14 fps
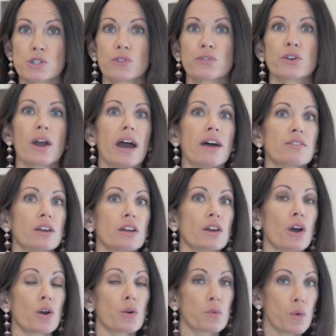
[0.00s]
So if you're having
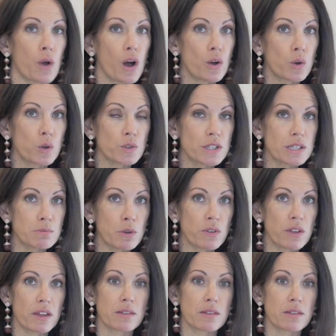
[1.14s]
a raw cold smoothie